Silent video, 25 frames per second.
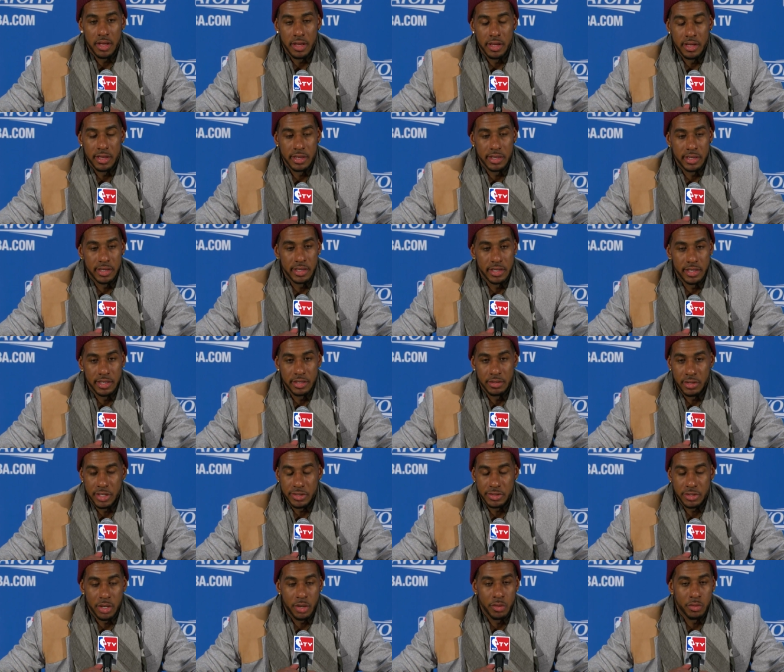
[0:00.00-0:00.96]
I
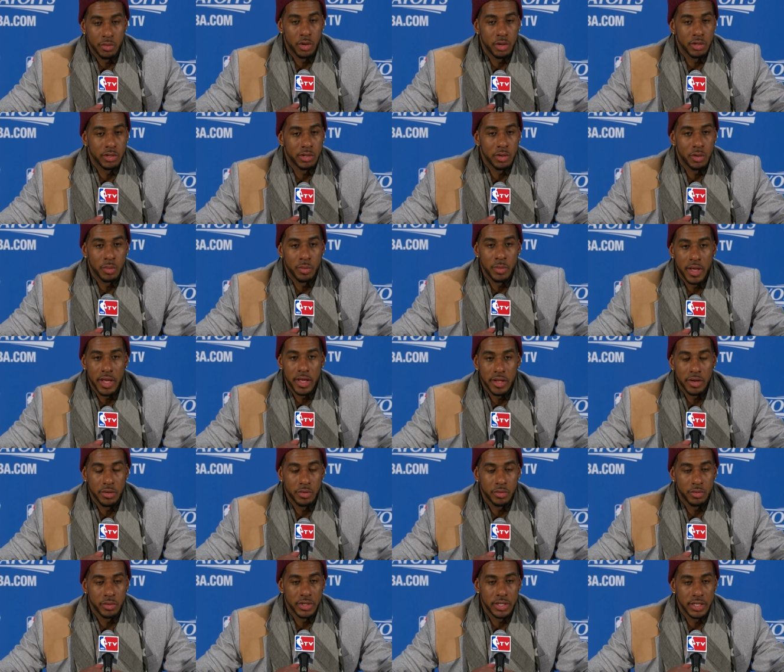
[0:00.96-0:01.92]
thought Rolo
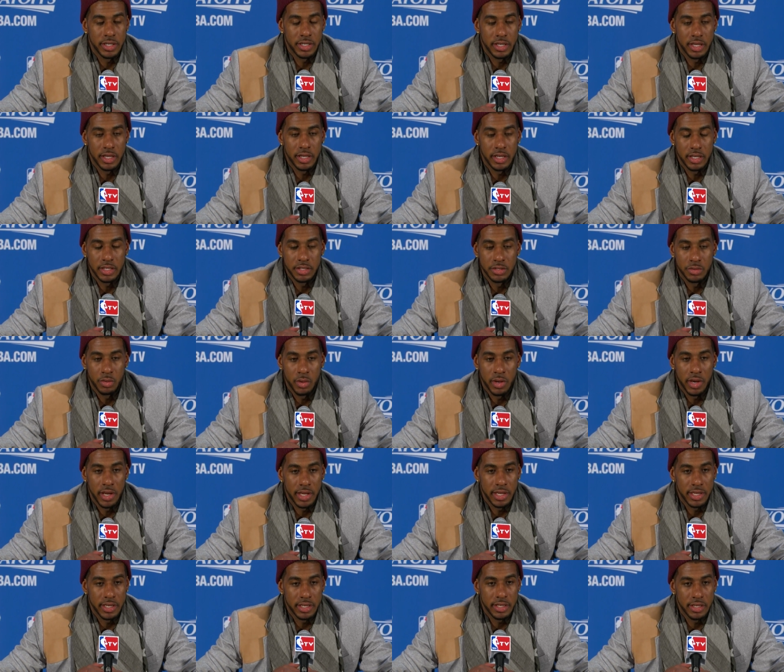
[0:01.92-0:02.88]
battled with
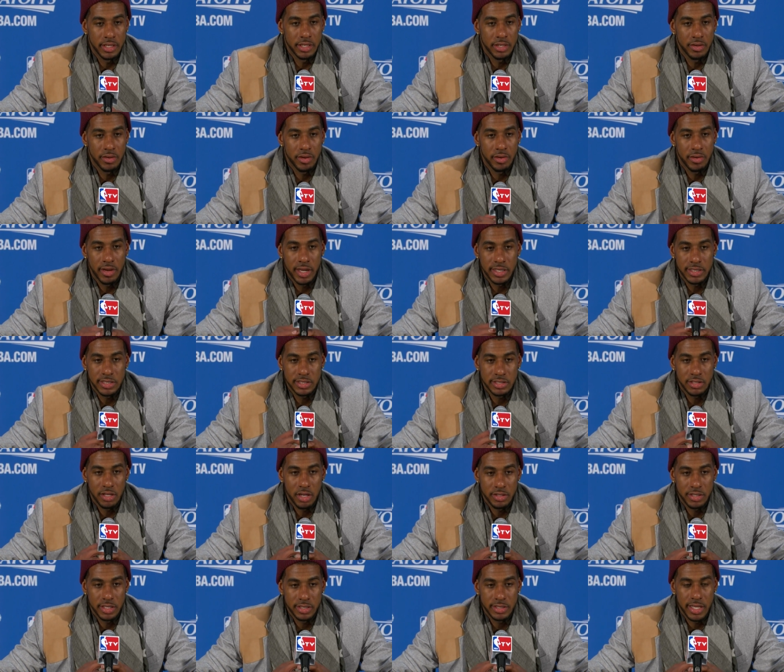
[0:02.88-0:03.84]
Dwight. You know, I just
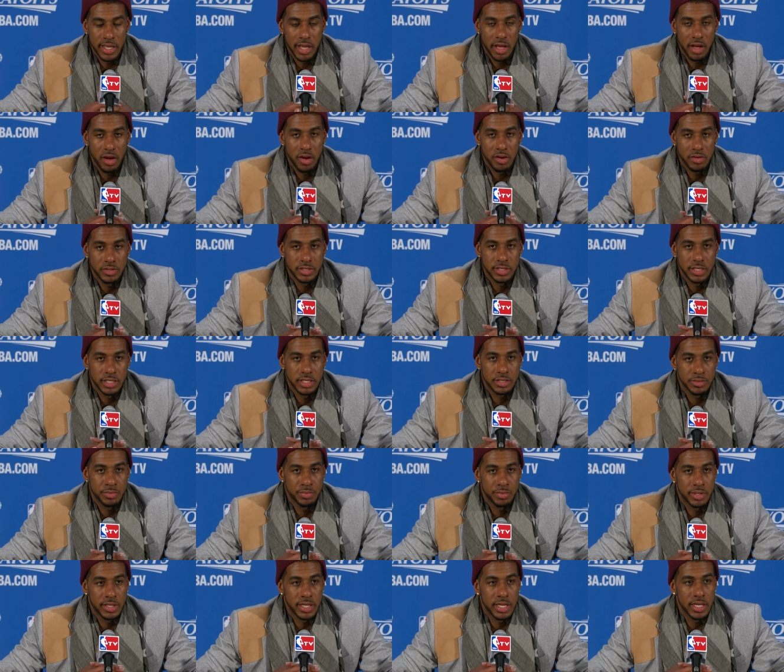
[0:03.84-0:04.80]
thought that they all
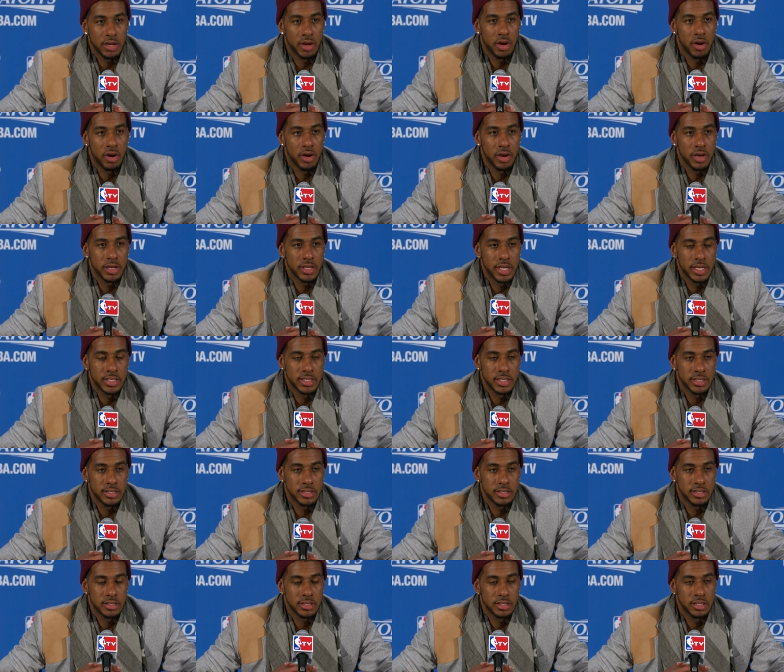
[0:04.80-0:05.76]
just played hard and
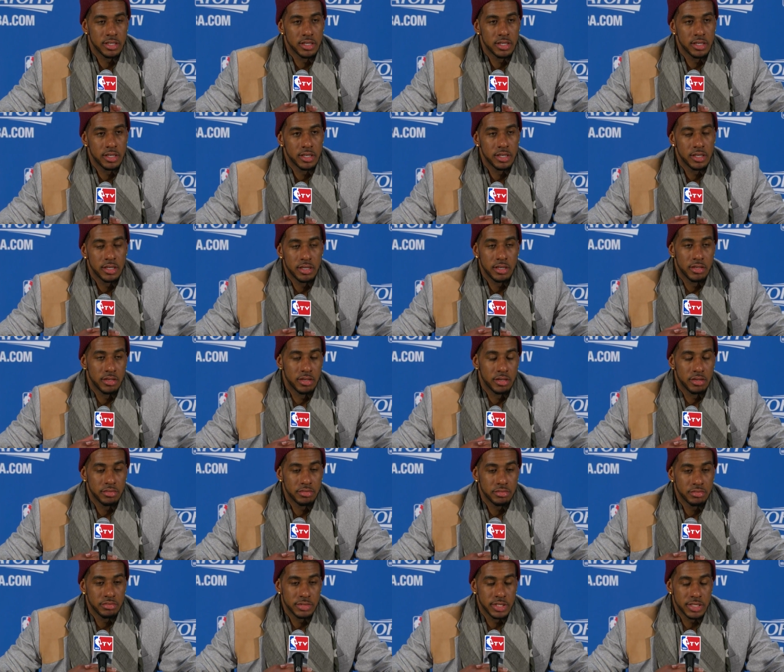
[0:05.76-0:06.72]
just, you know,
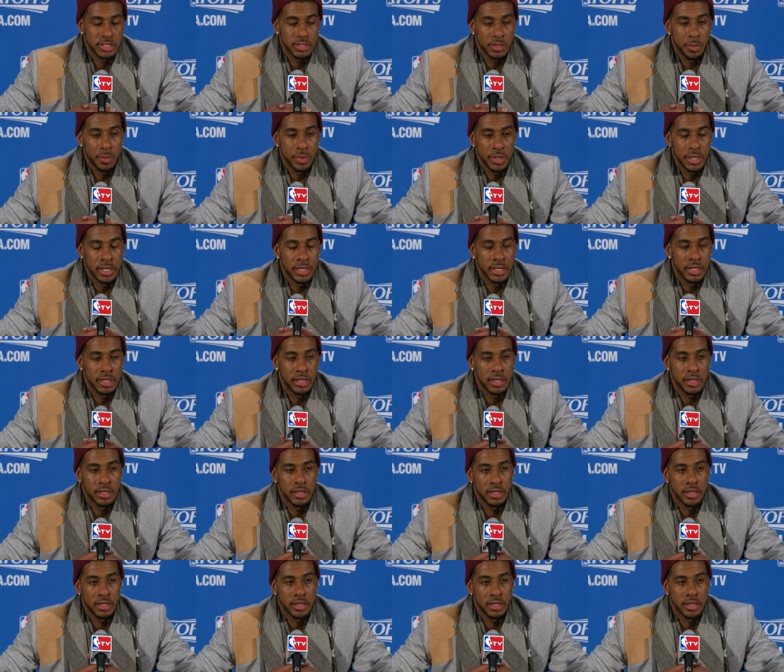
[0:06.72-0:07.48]
just competed.